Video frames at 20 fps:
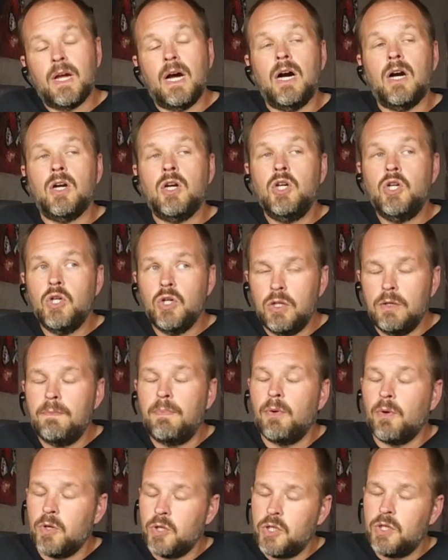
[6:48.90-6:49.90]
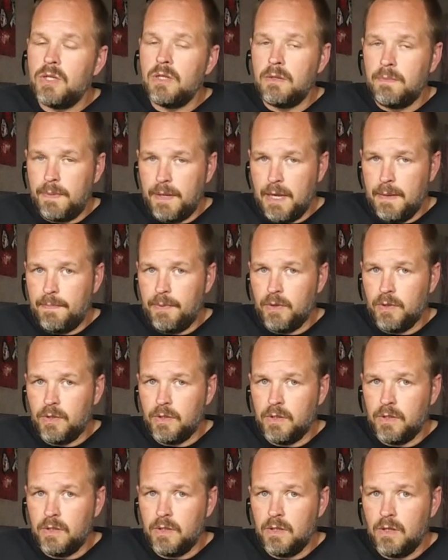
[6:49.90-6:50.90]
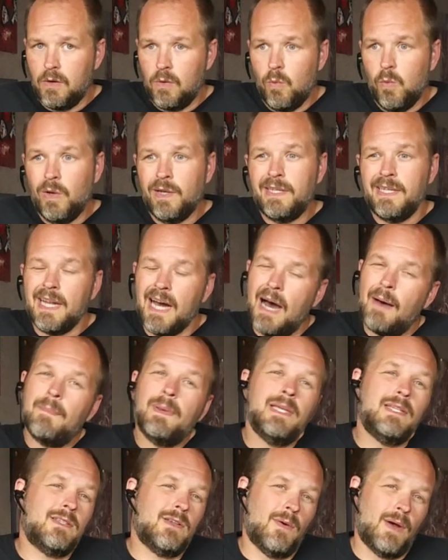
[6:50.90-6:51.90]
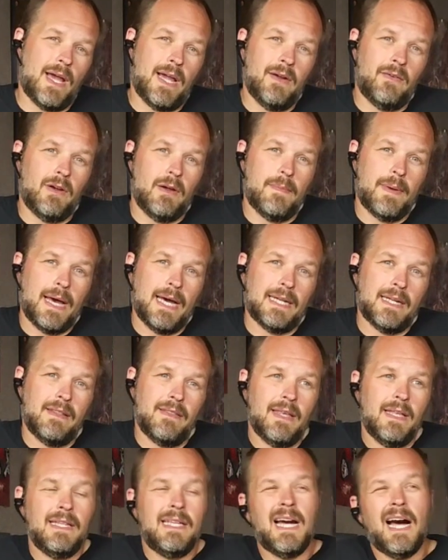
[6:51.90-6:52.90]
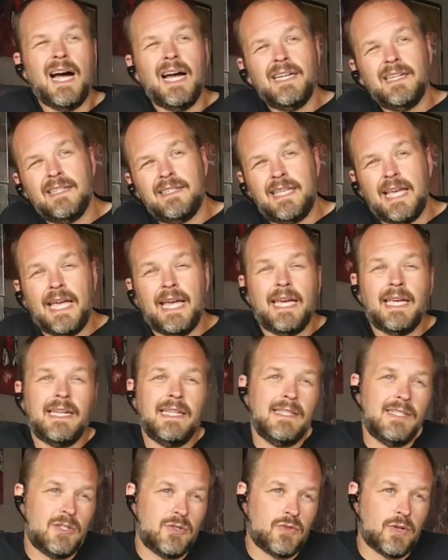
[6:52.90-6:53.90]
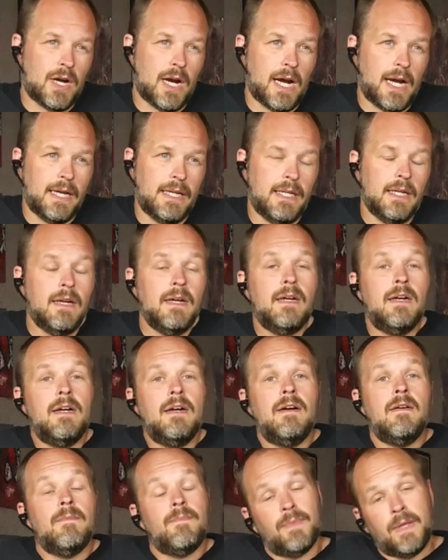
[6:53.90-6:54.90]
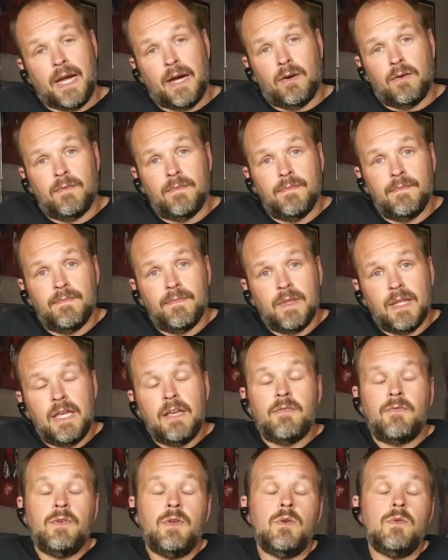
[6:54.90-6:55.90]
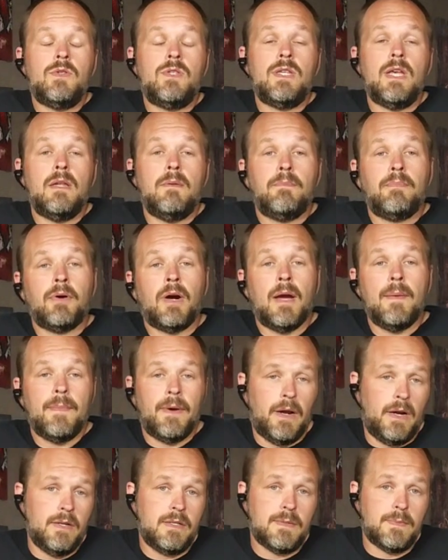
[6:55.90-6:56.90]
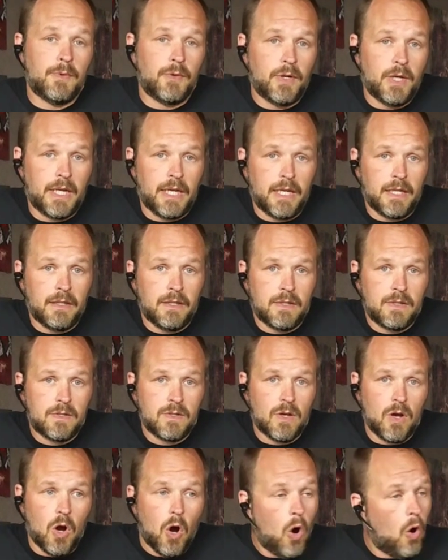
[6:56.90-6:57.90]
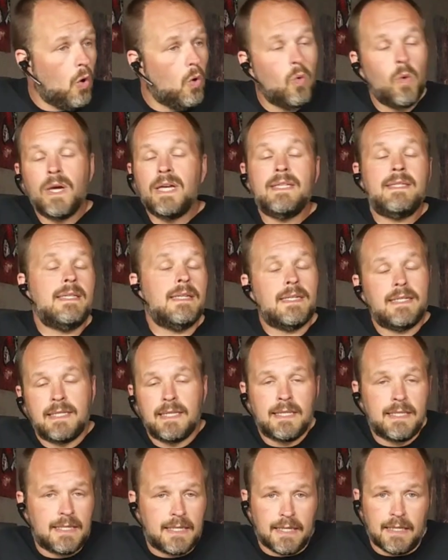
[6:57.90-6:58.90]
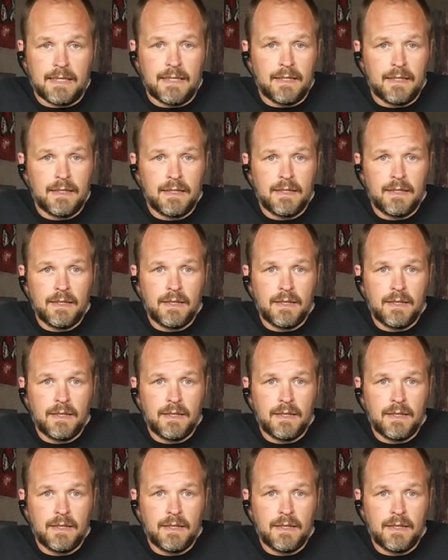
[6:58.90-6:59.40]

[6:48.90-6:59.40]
a good portion of the people would not be so angry about it. They'd kind of take it in stride. Now, if you said Primaris Marines always existed,